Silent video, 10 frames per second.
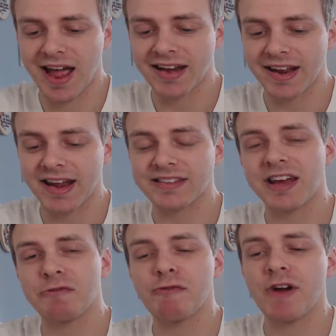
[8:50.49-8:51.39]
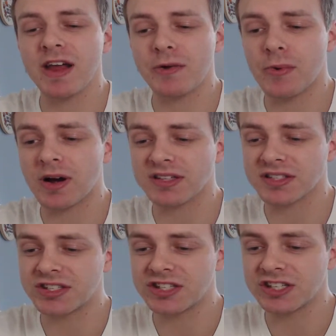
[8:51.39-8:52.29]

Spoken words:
and it is a Rayquaza